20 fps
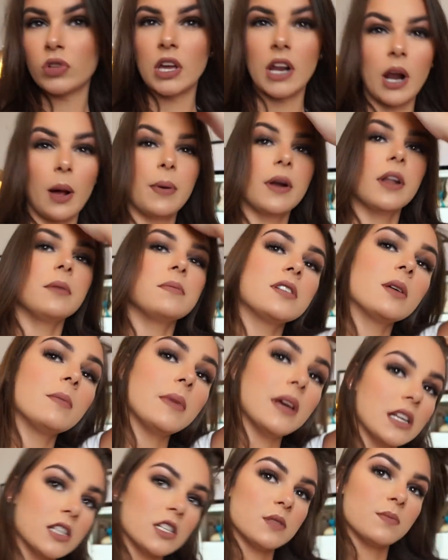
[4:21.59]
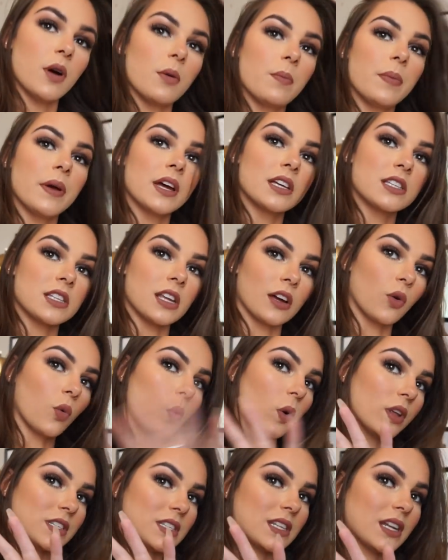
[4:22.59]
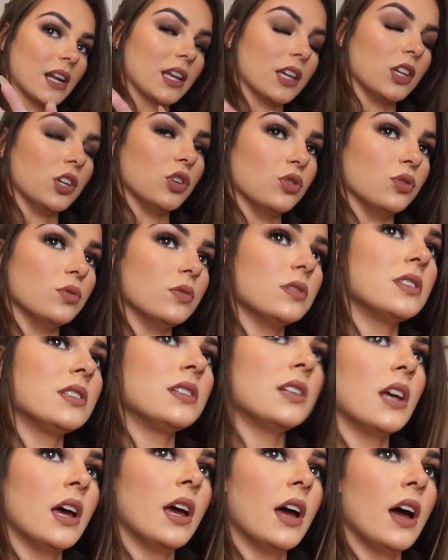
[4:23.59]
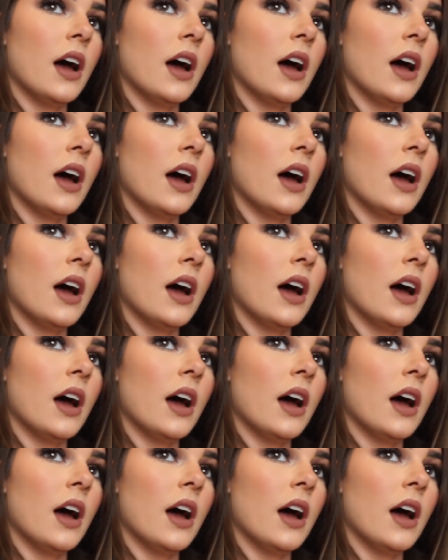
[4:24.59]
and I'll put up some inspo pics, like ones that I used.